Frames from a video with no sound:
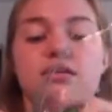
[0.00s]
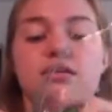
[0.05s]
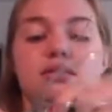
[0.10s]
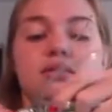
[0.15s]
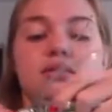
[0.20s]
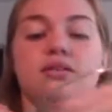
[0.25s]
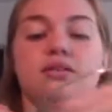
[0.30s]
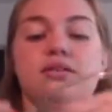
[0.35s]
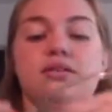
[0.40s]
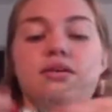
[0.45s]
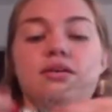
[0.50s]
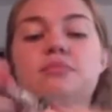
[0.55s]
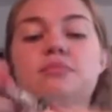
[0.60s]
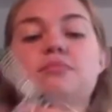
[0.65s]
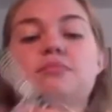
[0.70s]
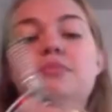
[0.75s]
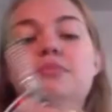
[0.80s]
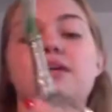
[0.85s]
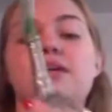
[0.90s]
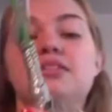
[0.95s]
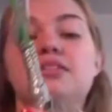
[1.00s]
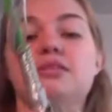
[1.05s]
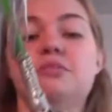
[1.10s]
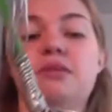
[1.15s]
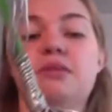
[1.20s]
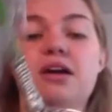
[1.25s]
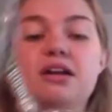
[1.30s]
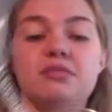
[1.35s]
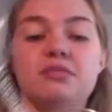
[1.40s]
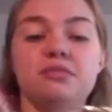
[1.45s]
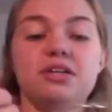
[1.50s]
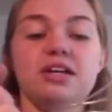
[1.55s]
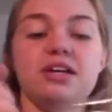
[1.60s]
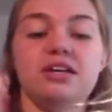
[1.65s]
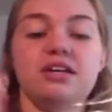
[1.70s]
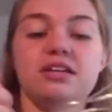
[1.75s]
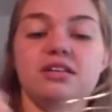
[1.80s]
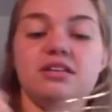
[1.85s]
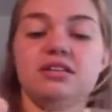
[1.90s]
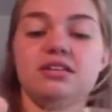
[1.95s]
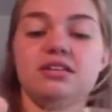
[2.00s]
All right, back to the bottom again.